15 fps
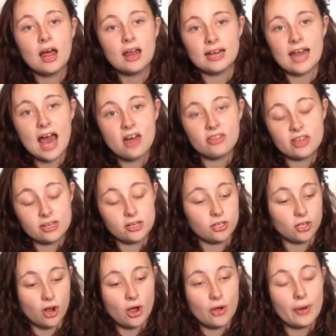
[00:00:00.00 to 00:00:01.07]
Now that you
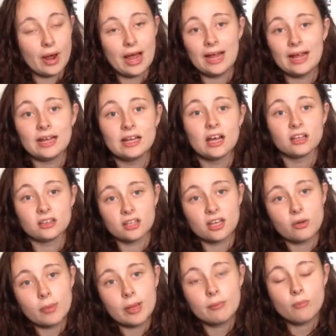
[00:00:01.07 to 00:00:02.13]
know a
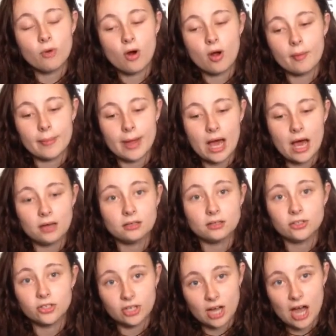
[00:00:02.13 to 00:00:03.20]
little bit more about
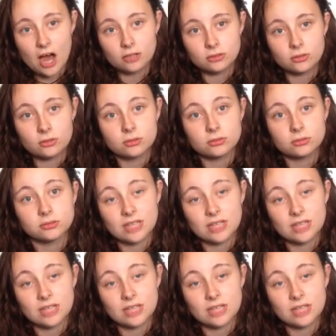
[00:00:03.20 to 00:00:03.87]
Newcastle,